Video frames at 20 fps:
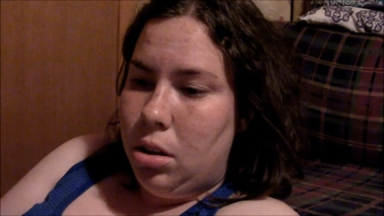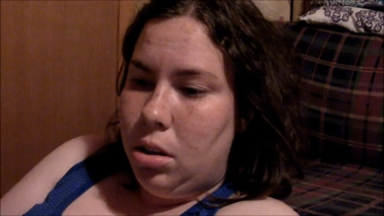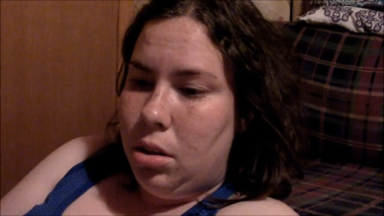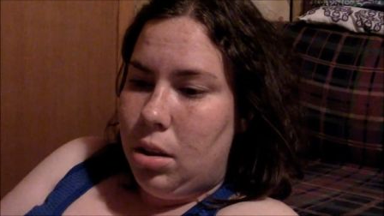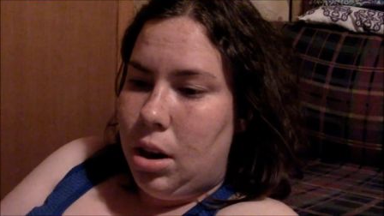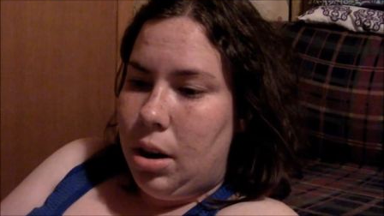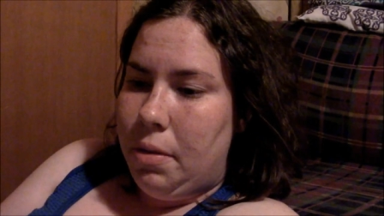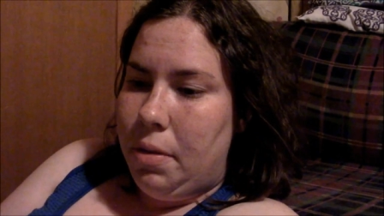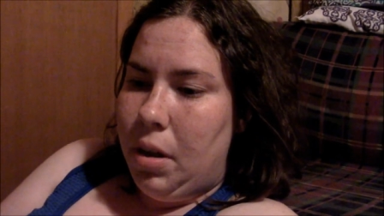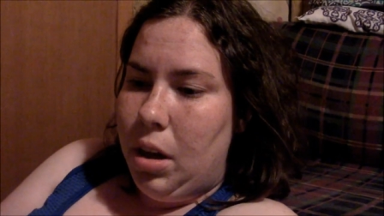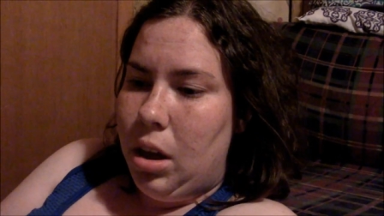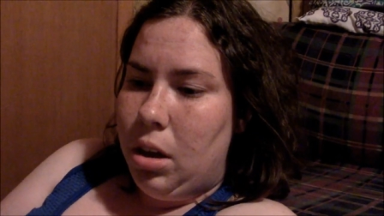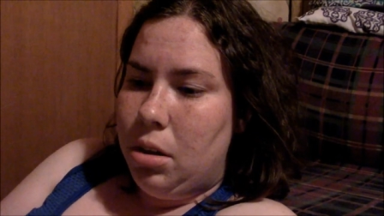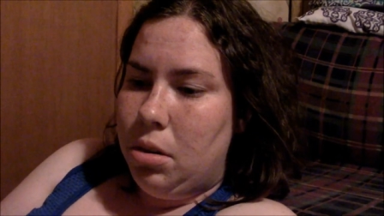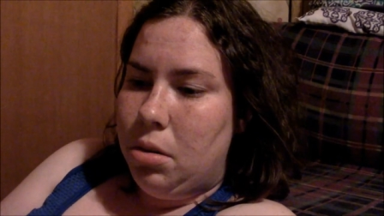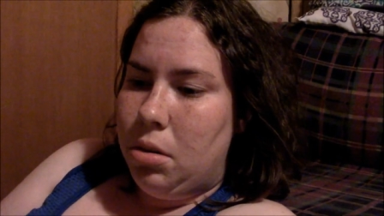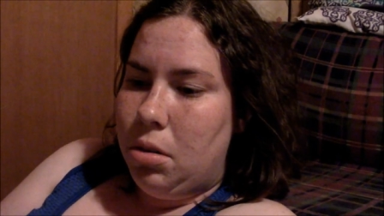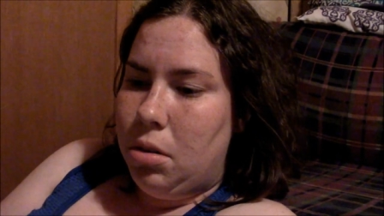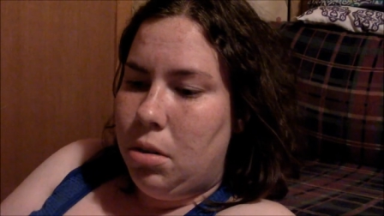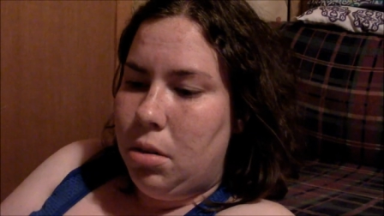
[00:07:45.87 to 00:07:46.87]
that I've
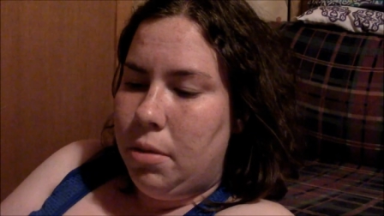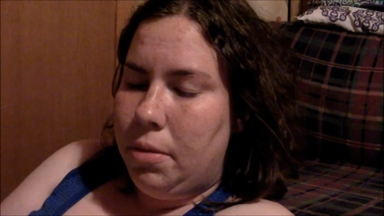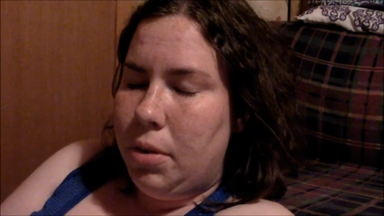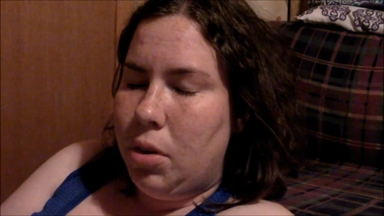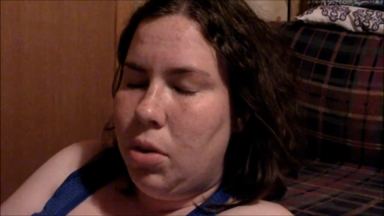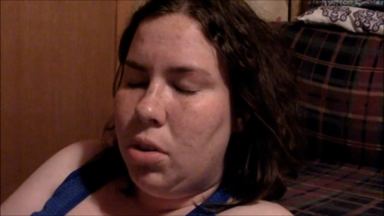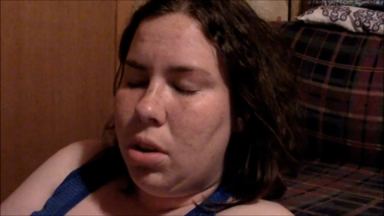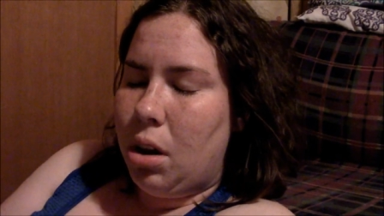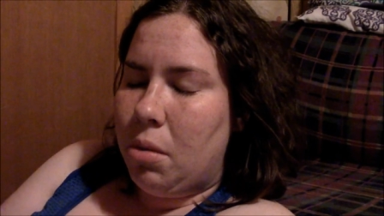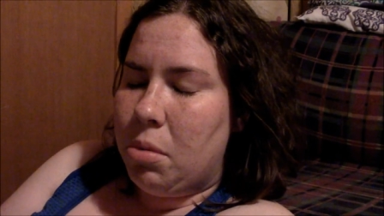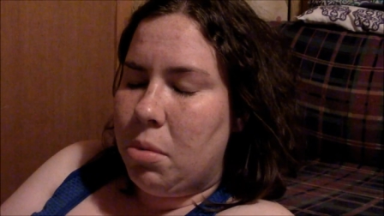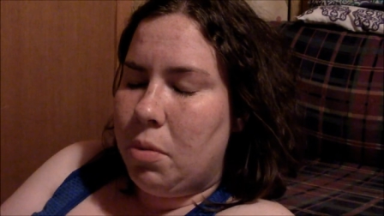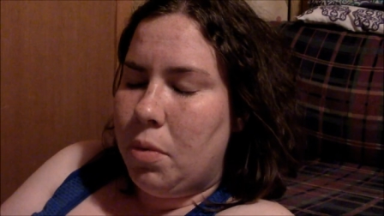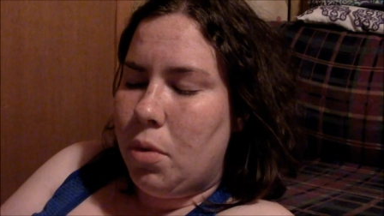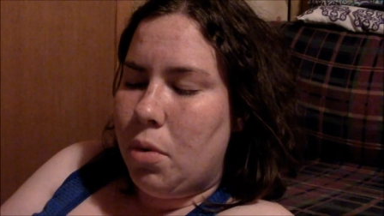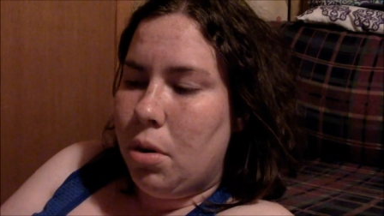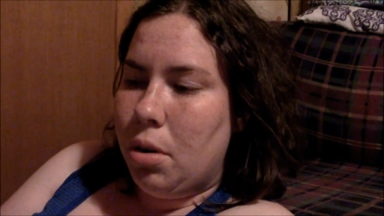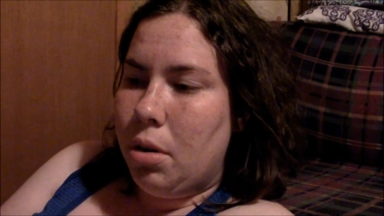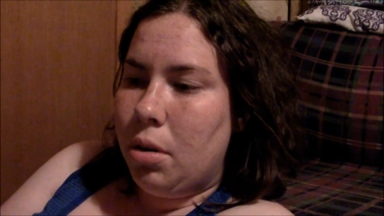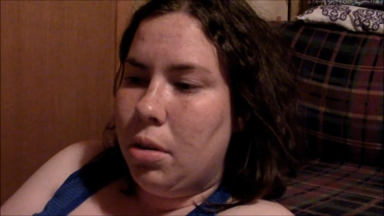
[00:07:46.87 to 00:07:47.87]
had a few times
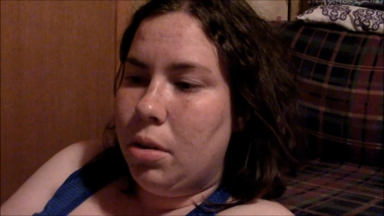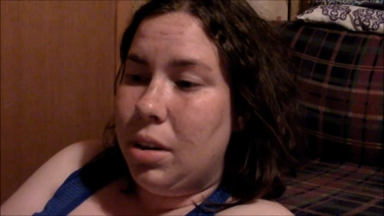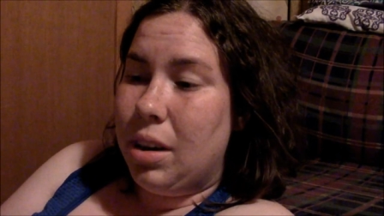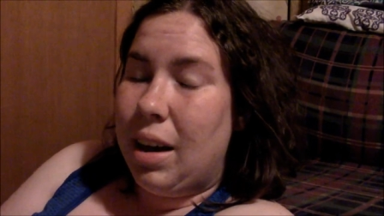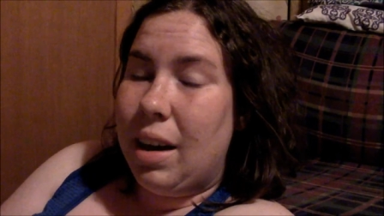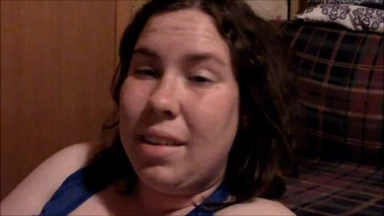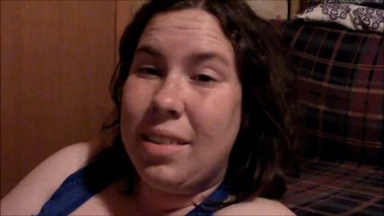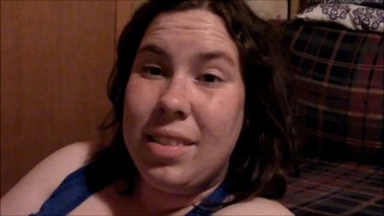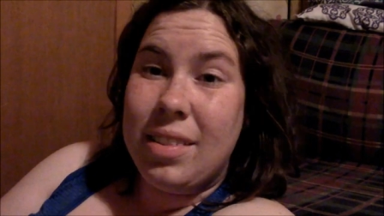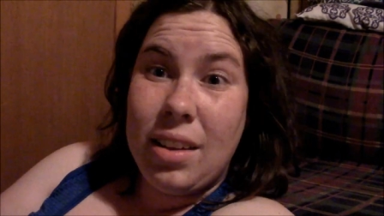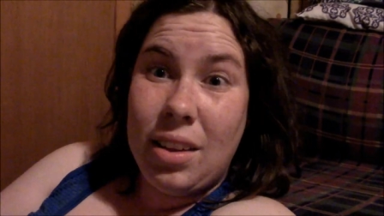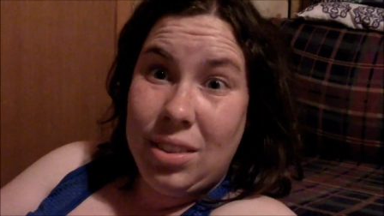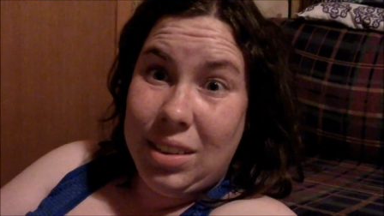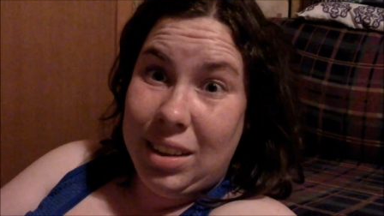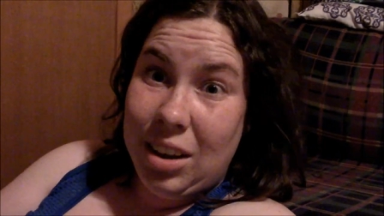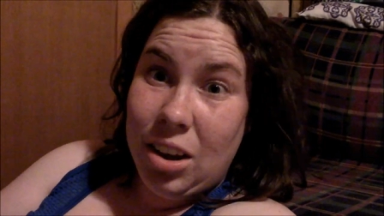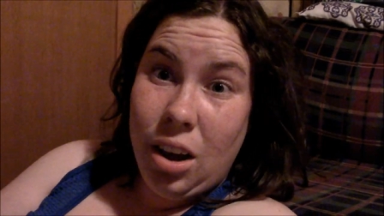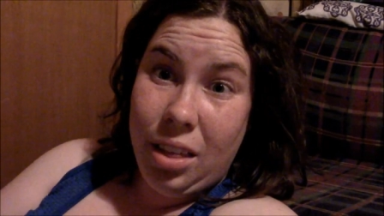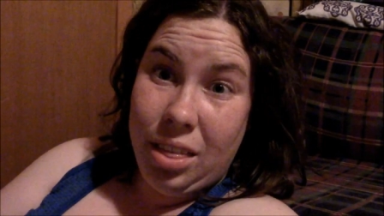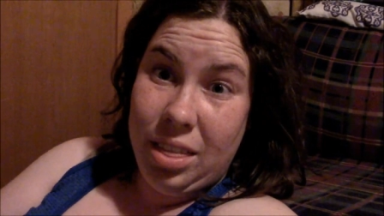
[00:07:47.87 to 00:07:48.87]
before. I
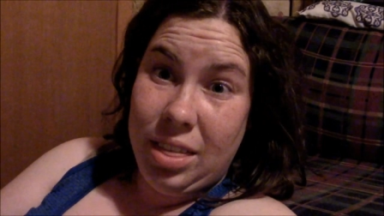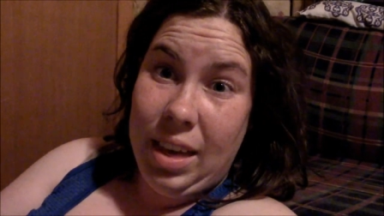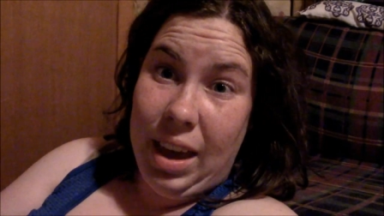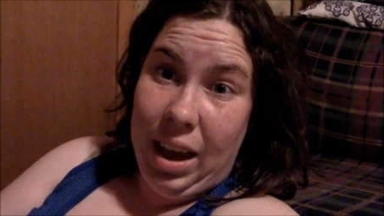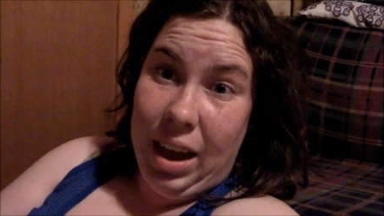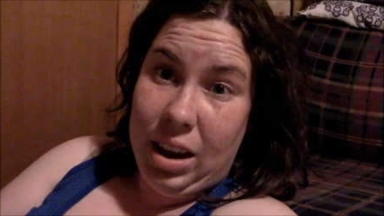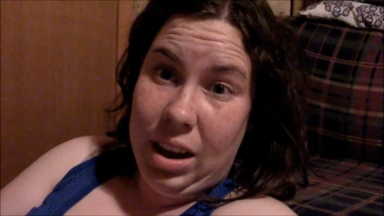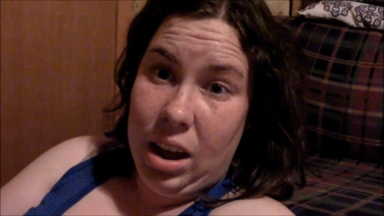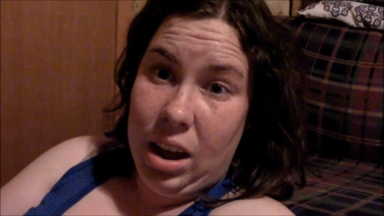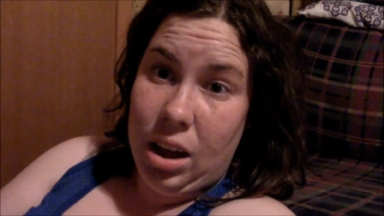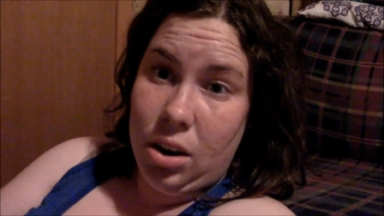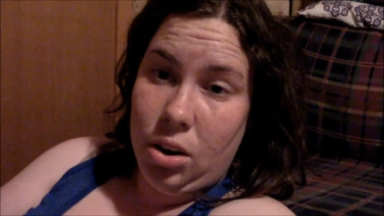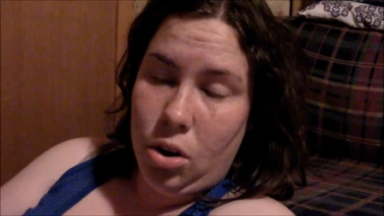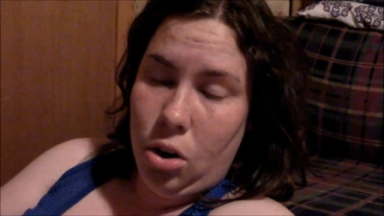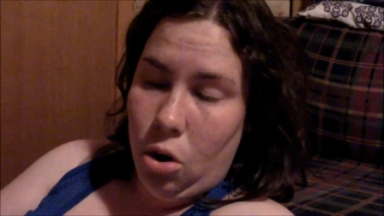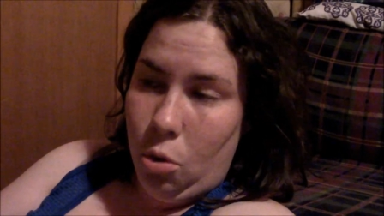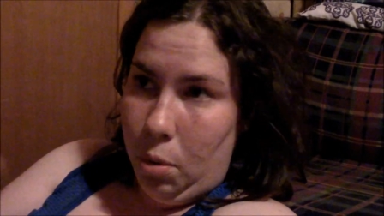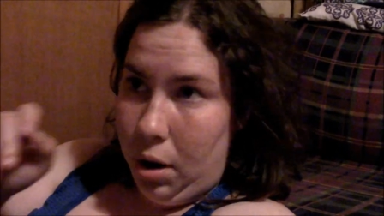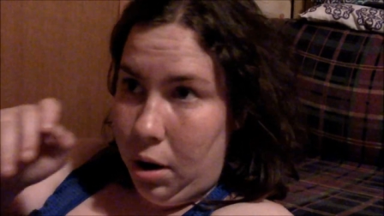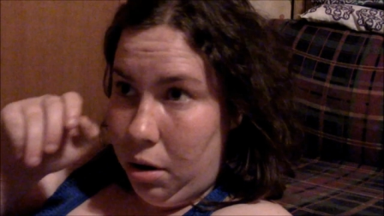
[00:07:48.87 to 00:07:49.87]
suddenly got that out of
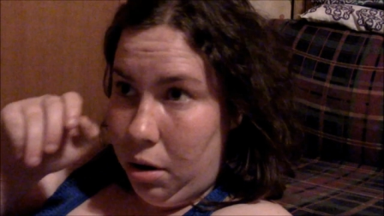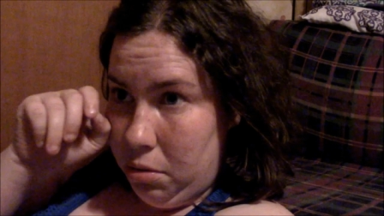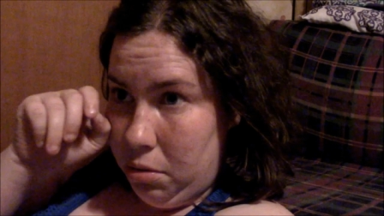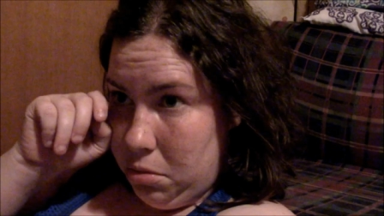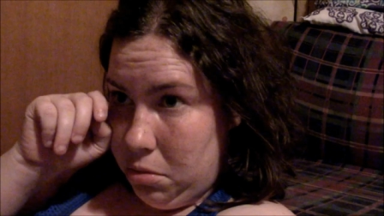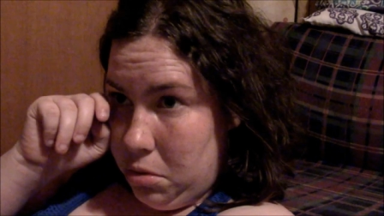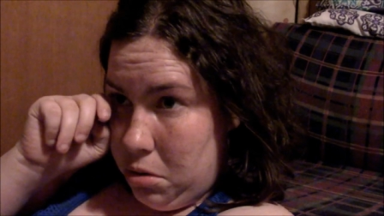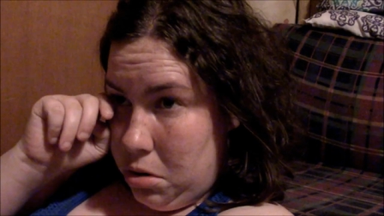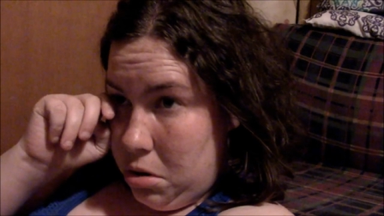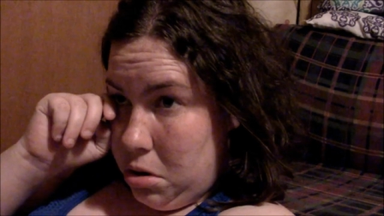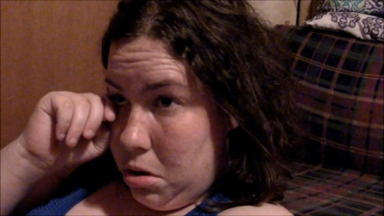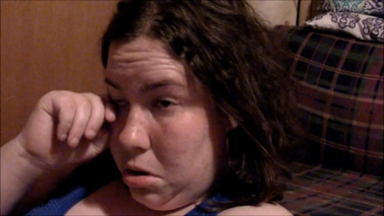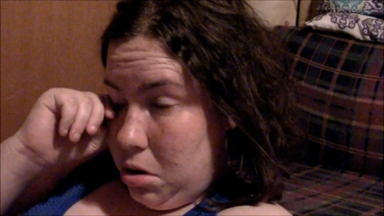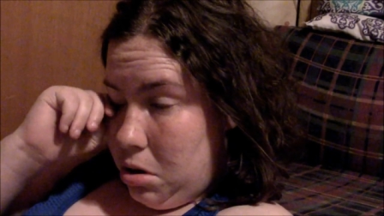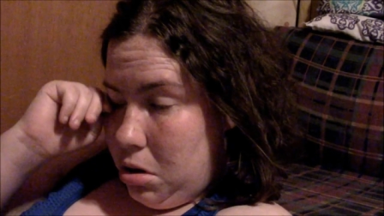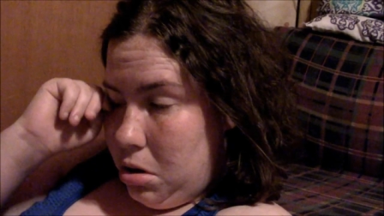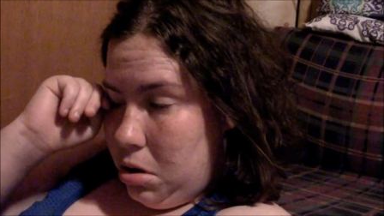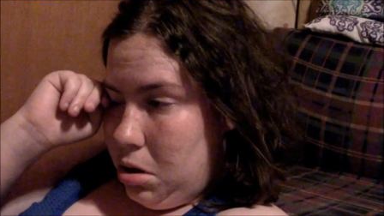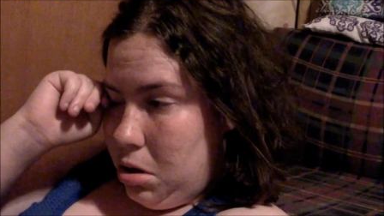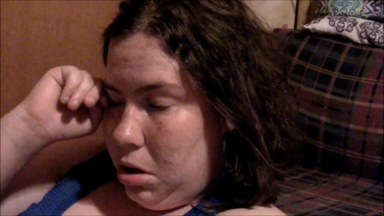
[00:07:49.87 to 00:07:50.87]
nowhere.
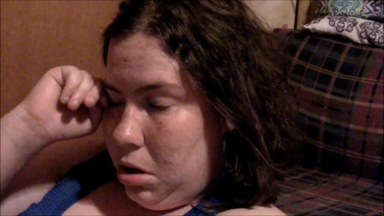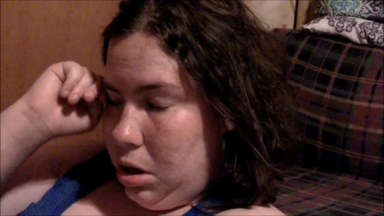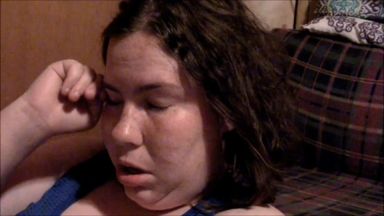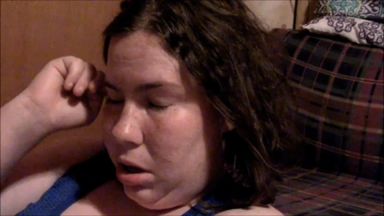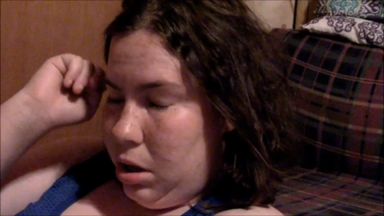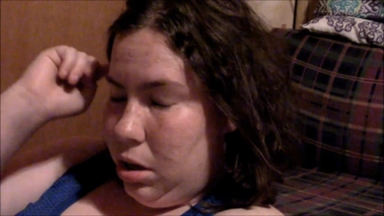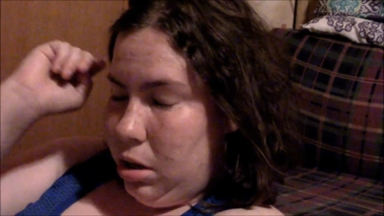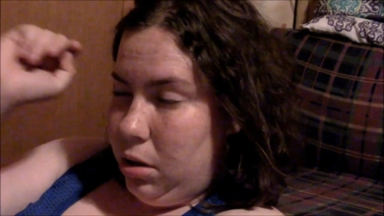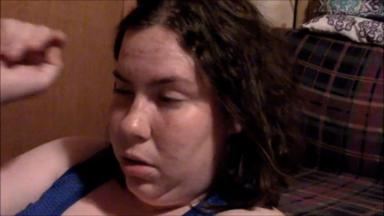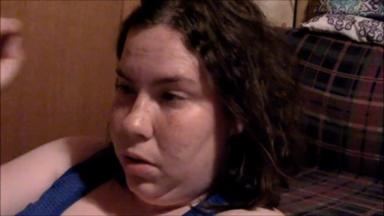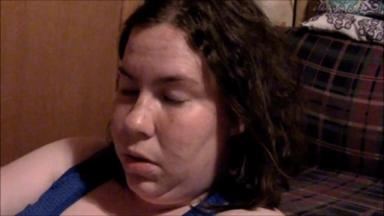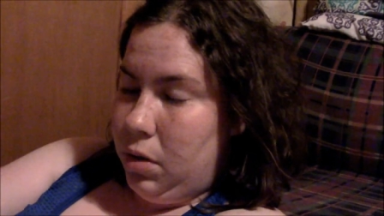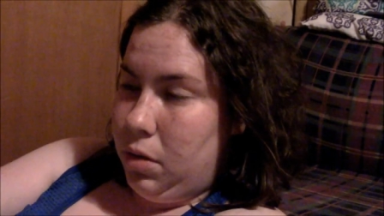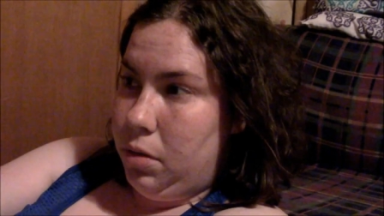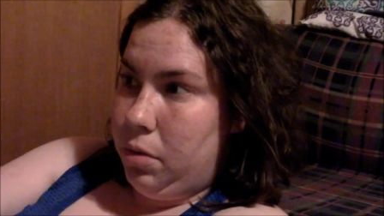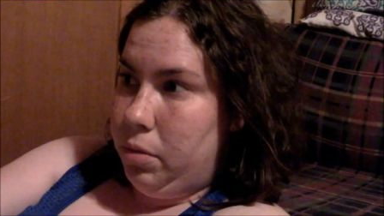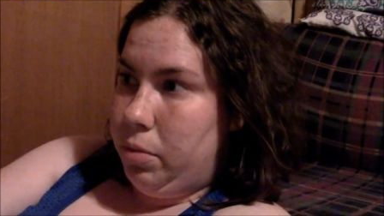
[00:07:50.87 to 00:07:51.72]
And